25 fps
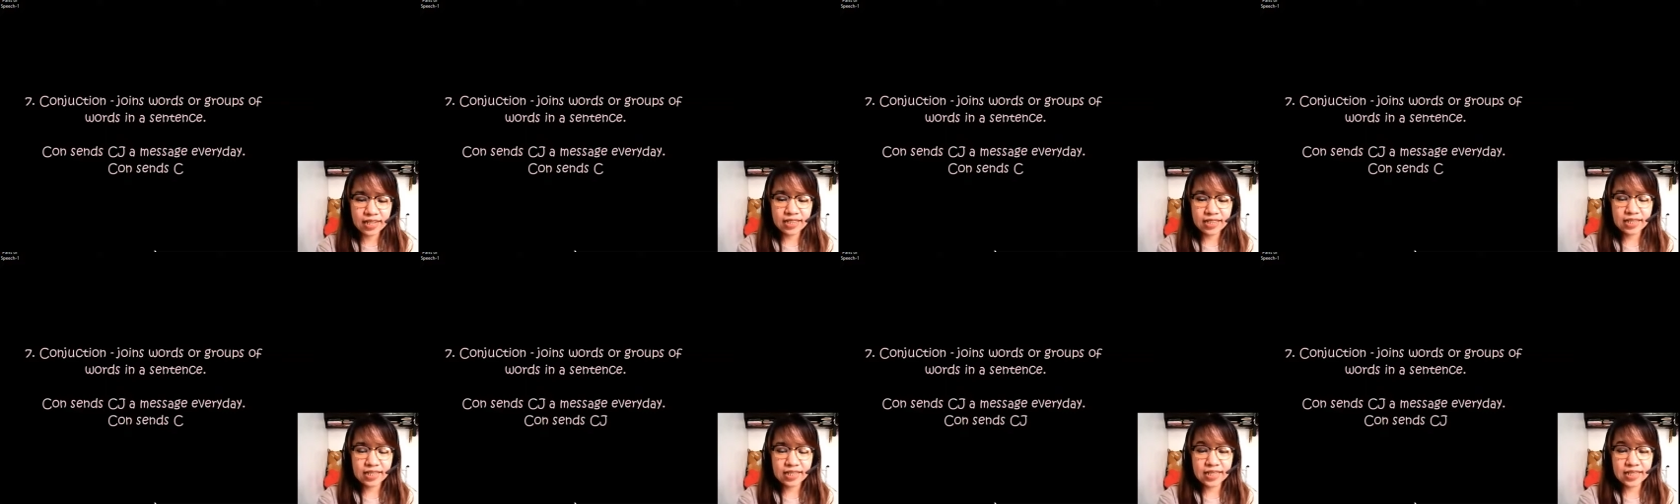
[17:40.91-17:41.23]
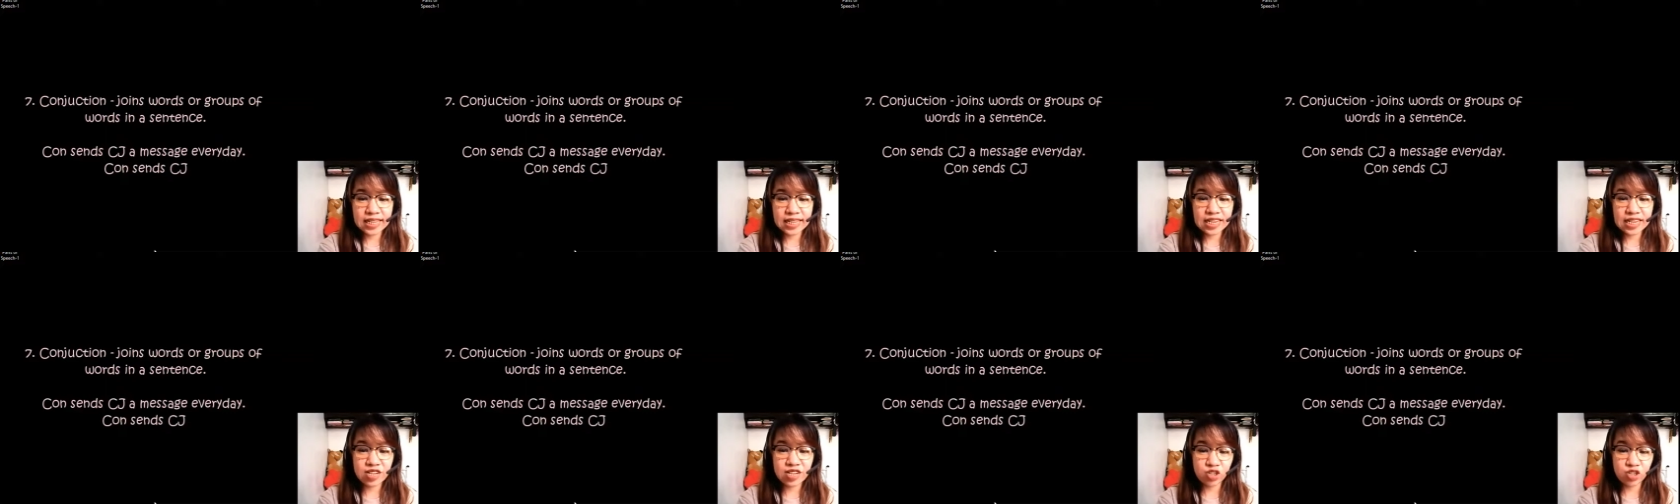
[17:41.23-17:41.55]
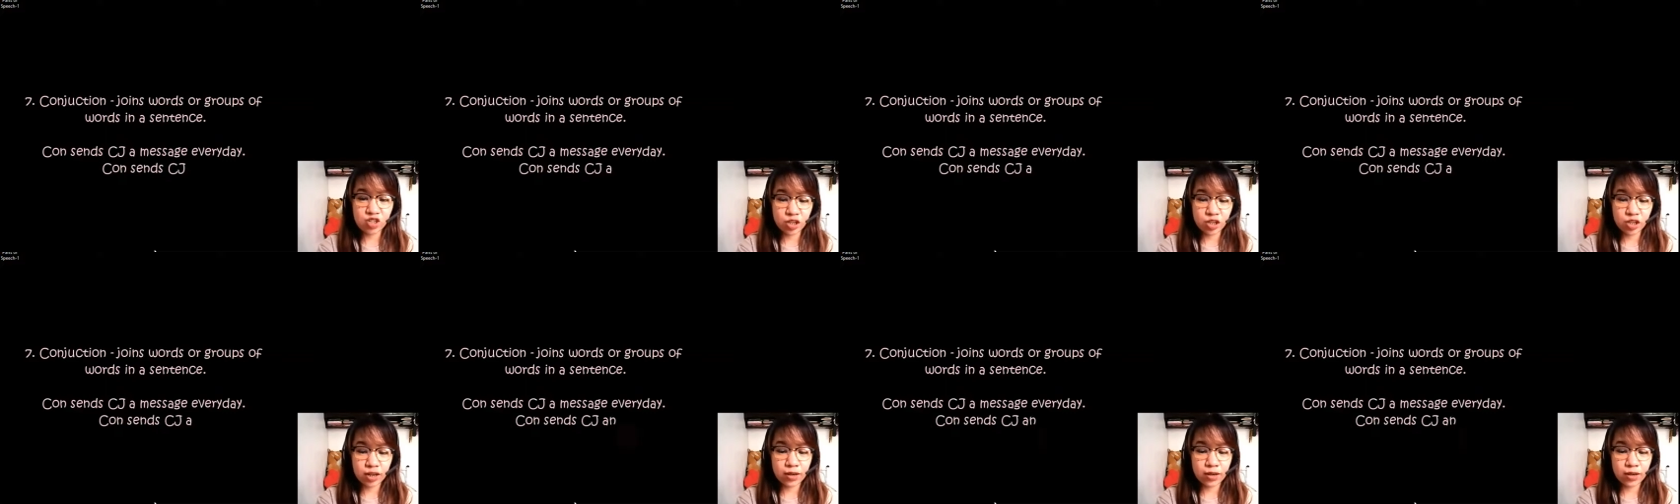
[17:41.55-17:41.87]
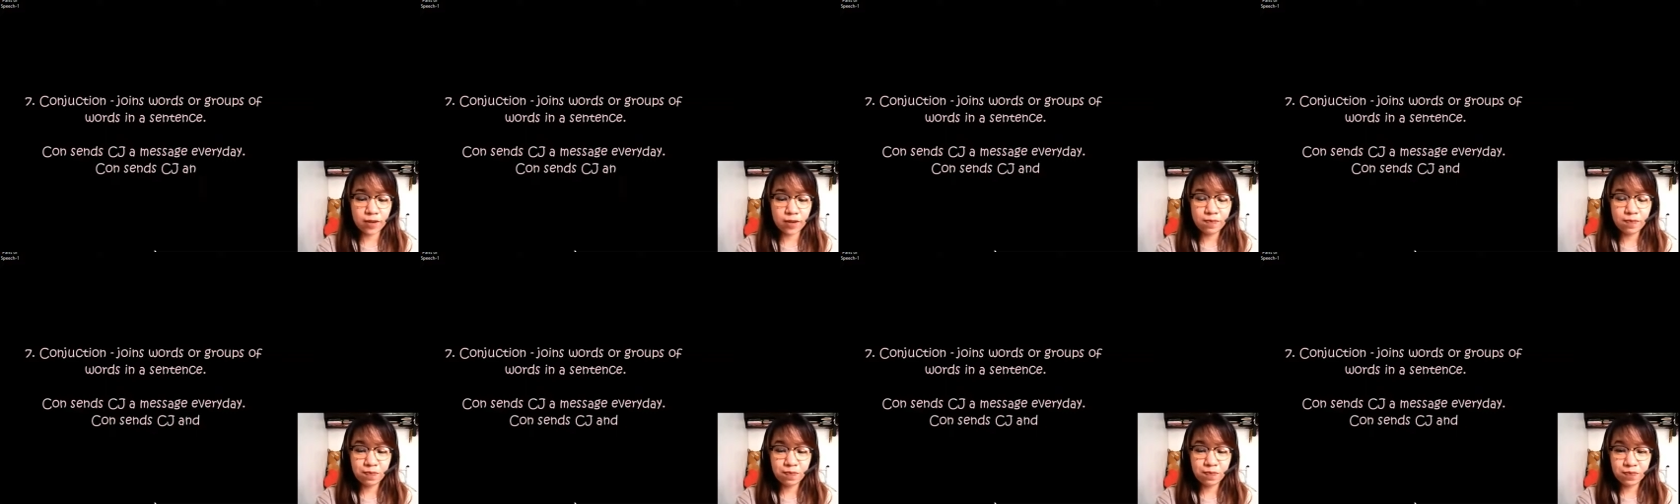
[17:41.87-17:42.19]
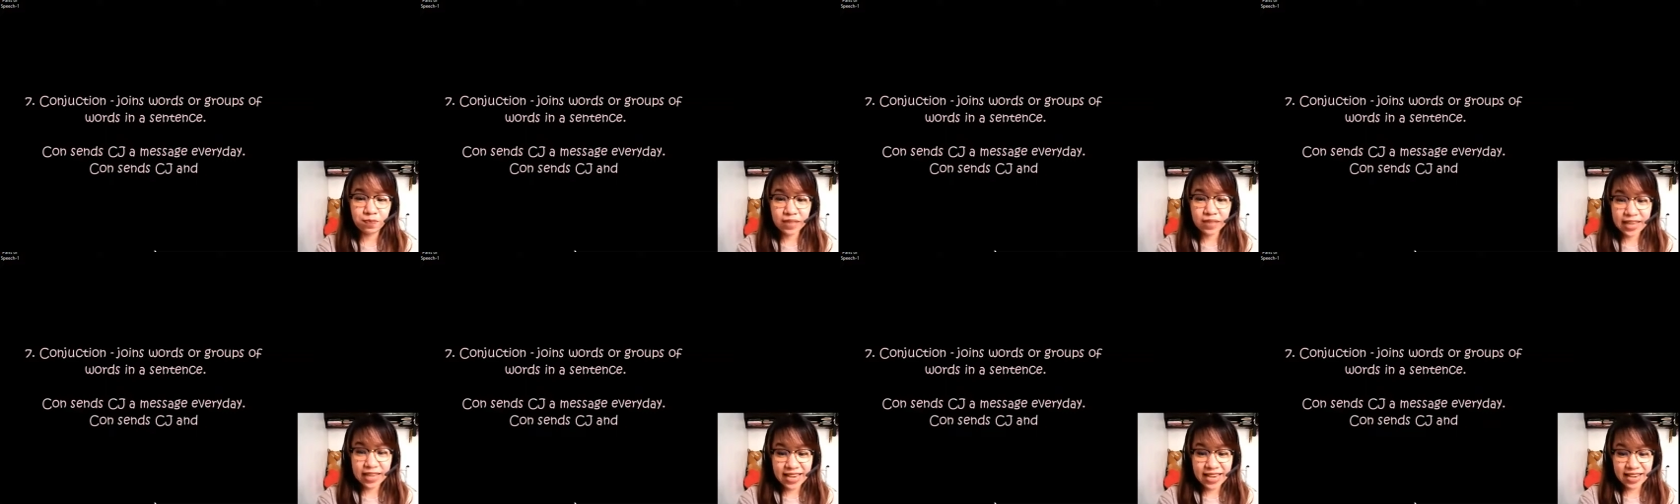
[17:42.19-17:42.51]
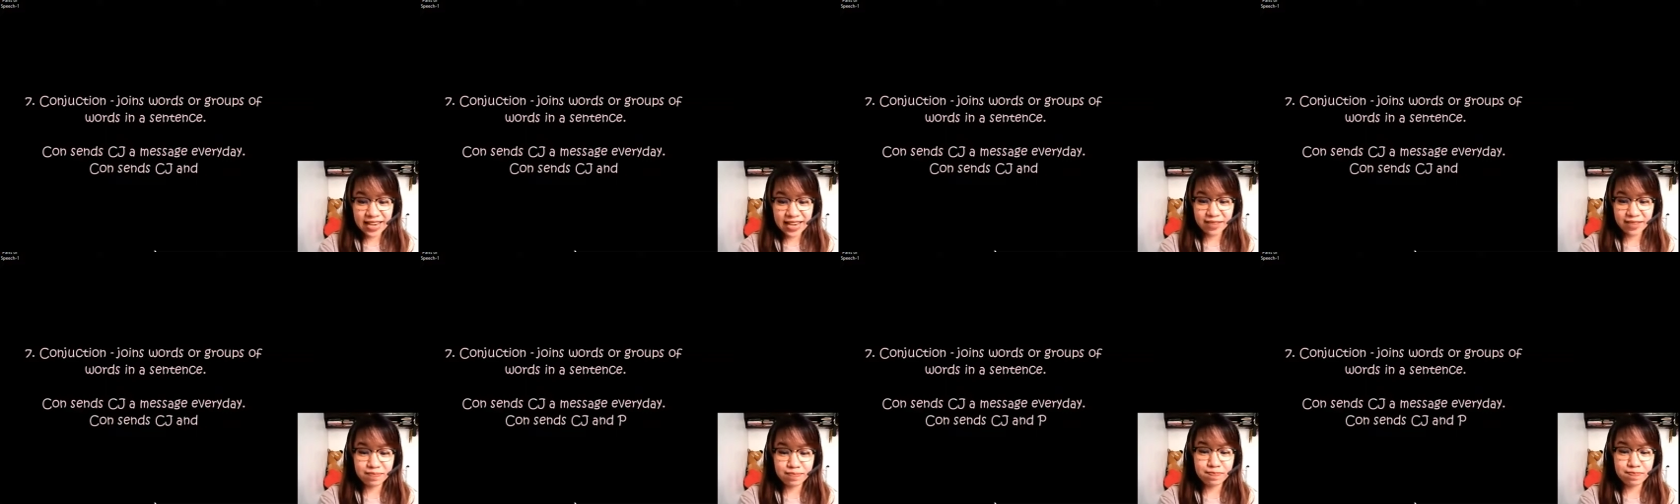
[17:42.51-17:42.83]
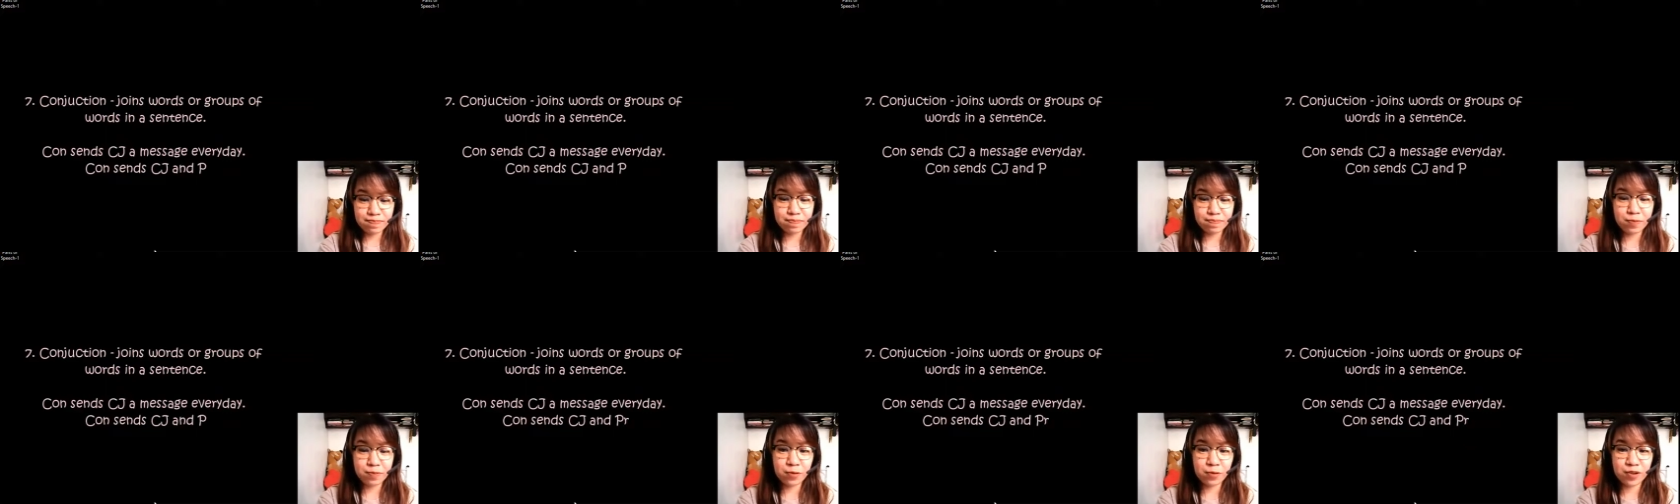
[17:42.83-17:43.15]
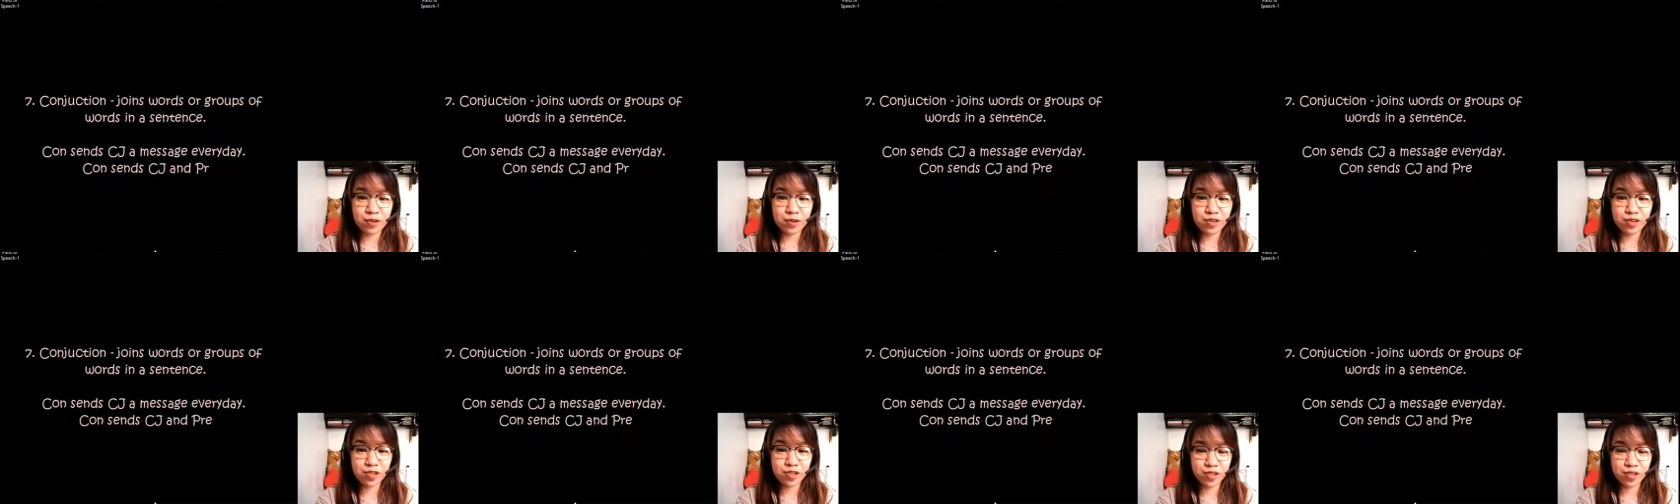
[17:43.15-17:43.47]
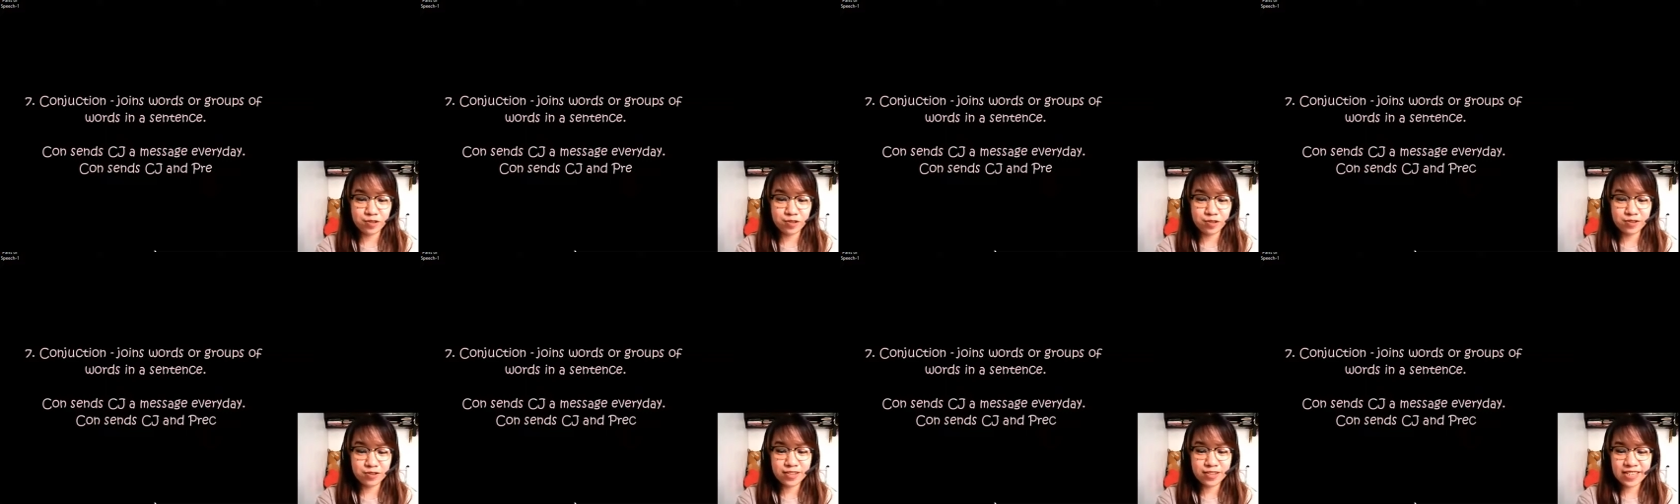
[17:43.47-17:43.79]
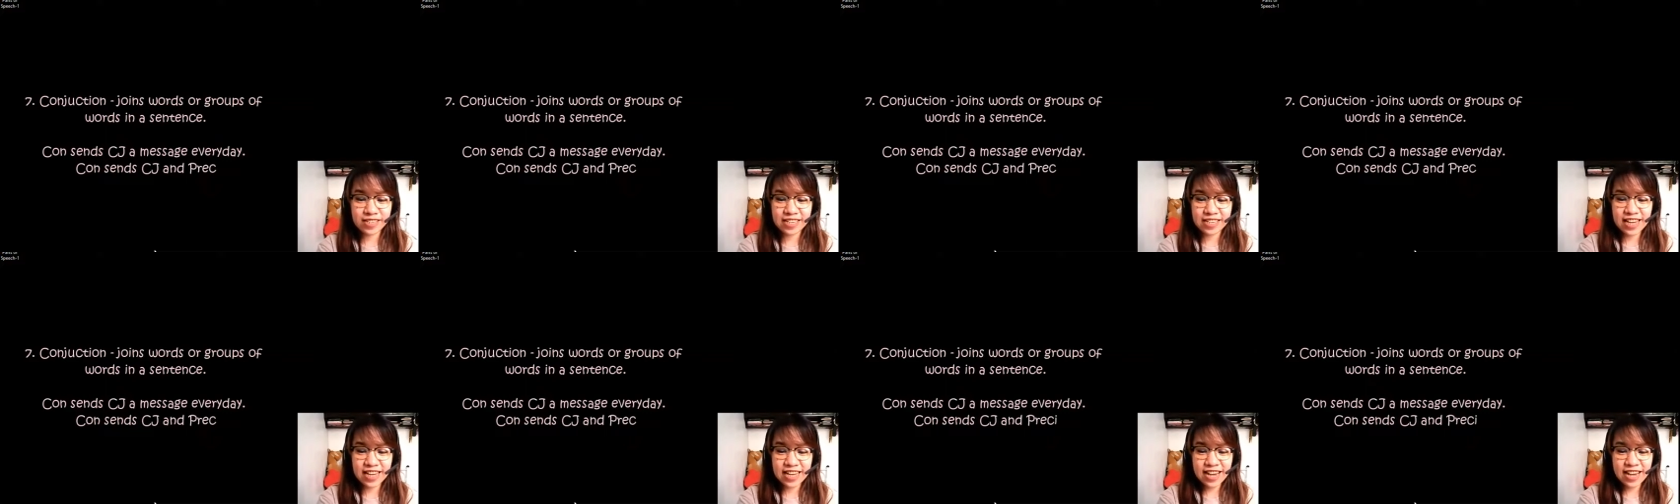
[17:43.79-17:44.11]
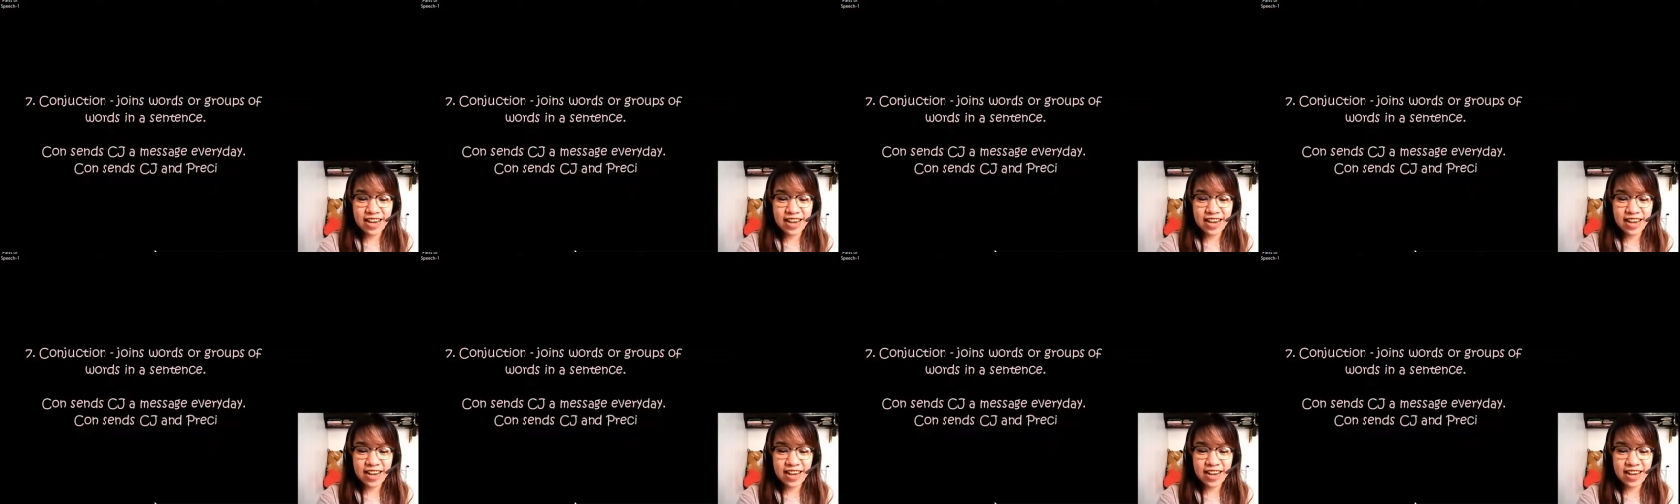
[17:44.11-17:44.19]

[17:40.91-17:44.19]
CJ and Precious.